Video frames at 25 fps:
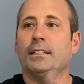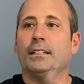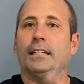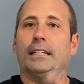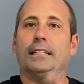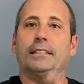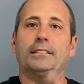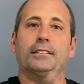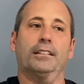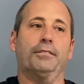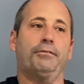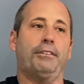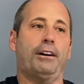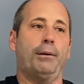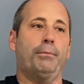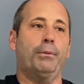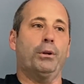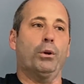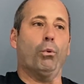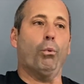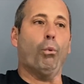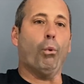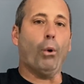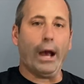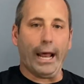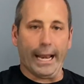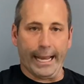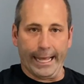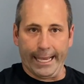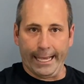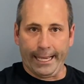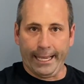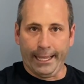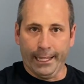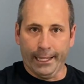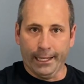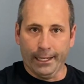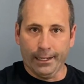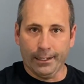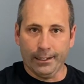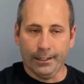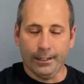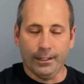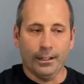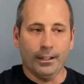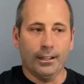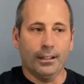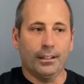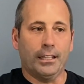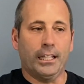is if I'm at a wedding,
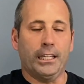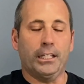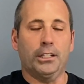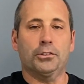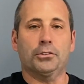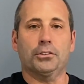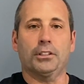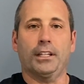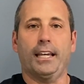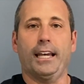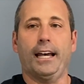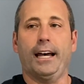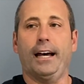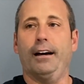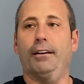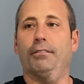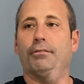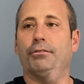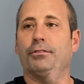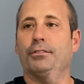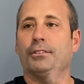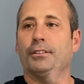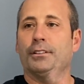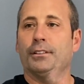they usually have